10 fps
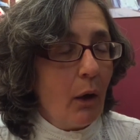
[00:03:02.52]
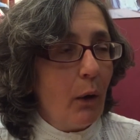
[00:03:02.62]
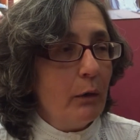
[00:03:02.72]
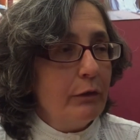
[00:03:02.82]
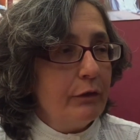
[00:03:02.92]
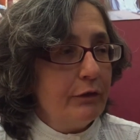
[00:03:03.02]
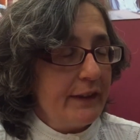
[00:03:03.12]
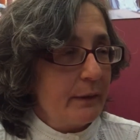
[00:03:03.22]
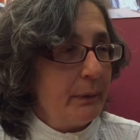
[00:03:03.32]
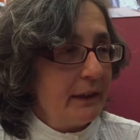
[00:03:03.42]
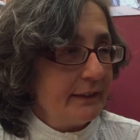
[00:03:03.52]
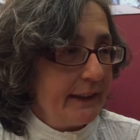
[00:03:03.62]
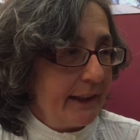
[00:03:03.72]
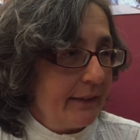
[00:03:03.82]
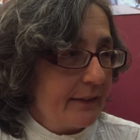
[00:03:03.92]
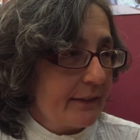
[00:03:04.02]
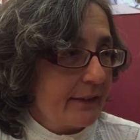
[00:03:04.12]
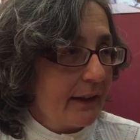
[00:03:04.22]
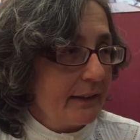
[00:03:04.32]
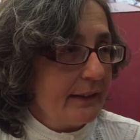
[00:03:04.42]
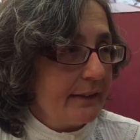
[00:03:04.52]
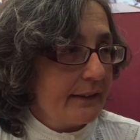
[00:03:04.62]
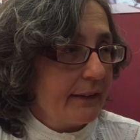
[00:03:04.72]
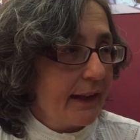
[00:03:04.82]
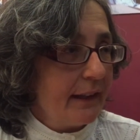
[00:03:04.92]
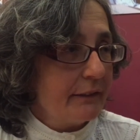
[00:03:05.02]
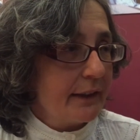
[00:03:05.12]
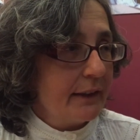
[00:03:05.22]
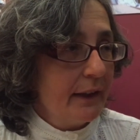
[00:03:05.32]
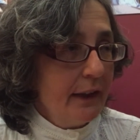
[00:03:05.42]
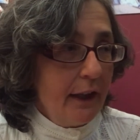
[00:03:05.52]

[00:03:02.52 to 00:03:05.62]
of visibility in the societies that they live in.